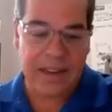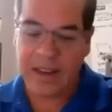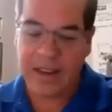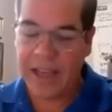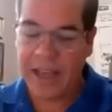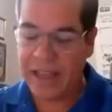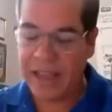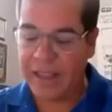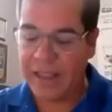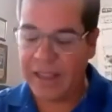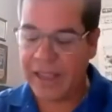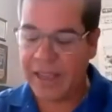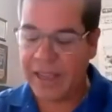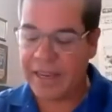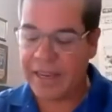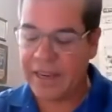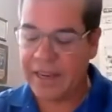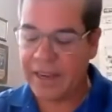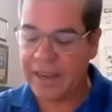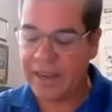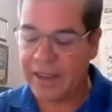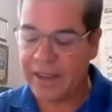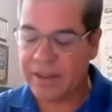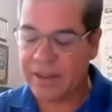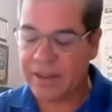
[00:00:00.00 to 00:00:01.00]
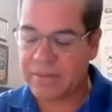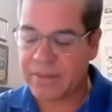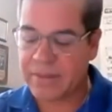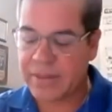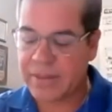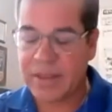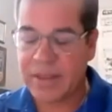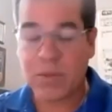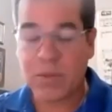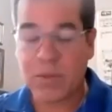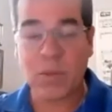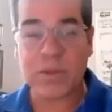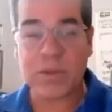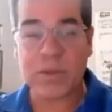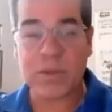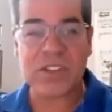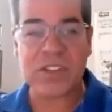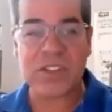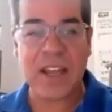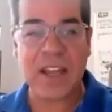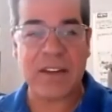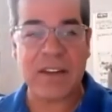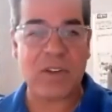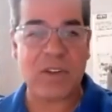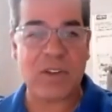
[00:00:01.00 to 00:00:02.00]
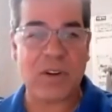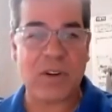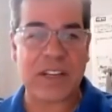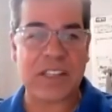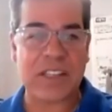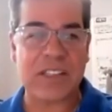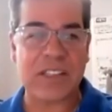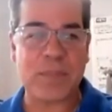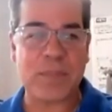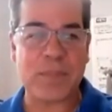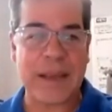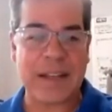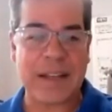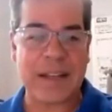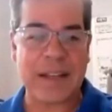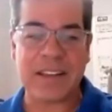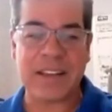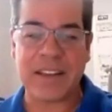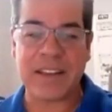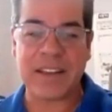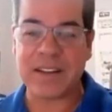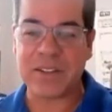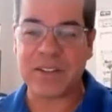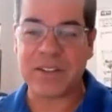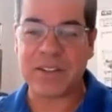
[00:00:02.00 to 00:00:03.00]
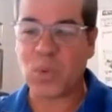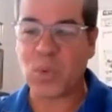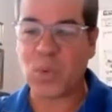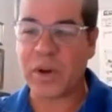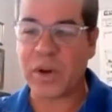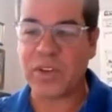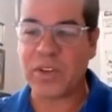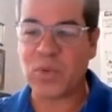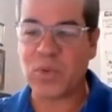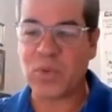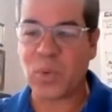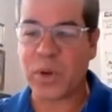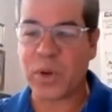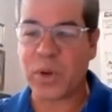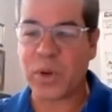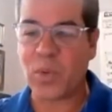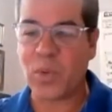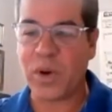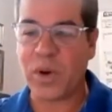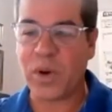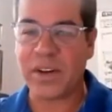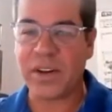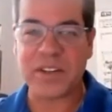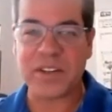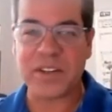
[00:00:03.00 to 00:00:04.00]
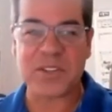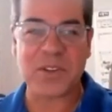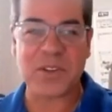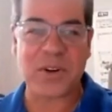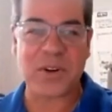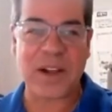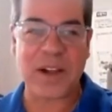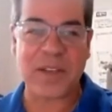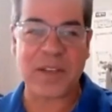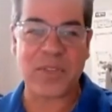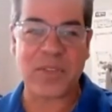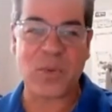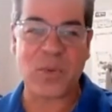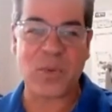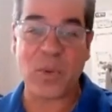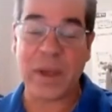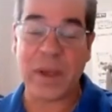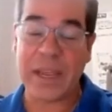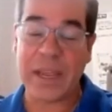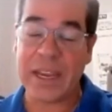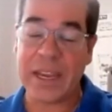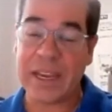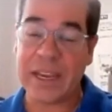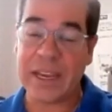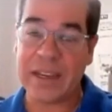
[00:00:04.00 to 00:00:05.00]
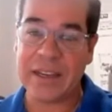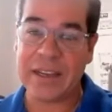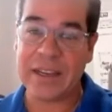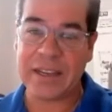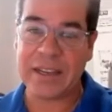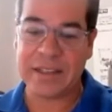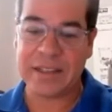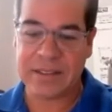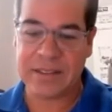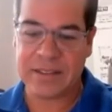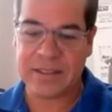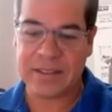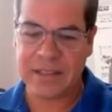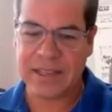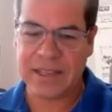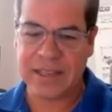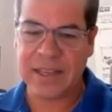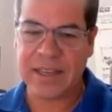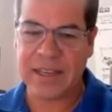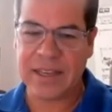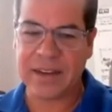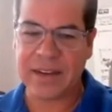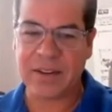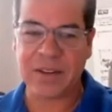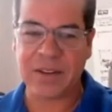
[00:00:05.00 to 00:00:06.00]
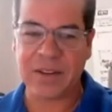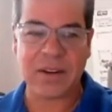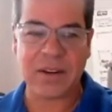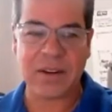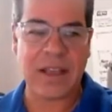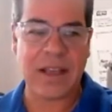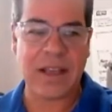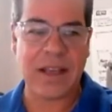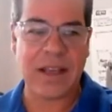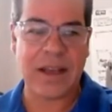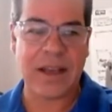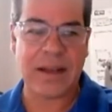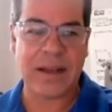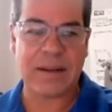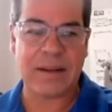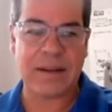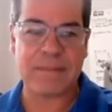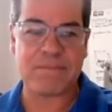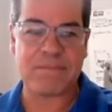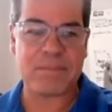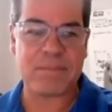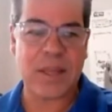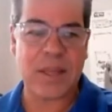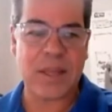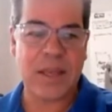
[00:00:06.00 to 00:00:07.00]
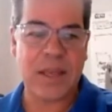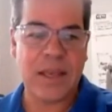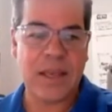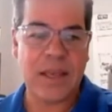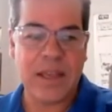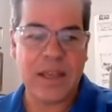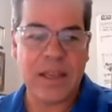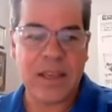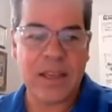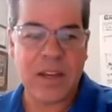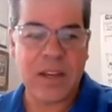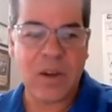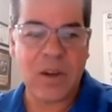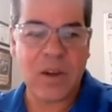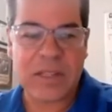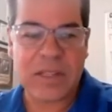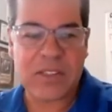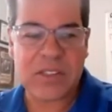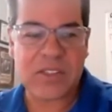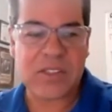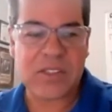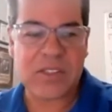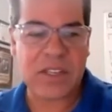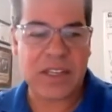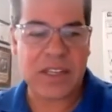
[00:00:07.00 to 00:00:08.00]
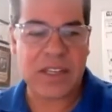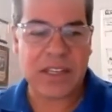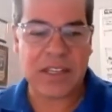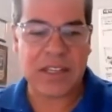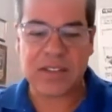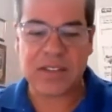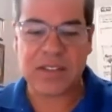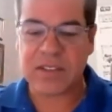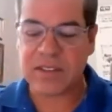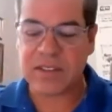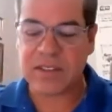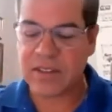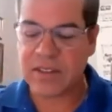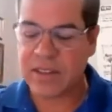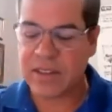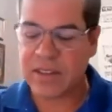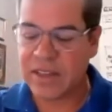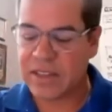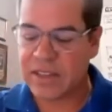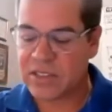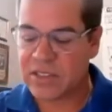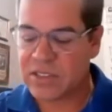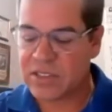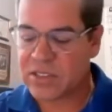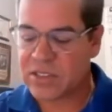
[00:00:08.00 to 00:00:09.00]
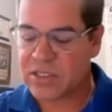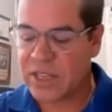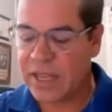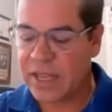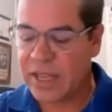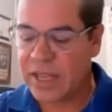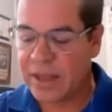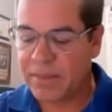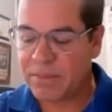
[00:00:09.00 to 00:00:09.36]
I was never expecting 2021 to turn out the way it did. It is,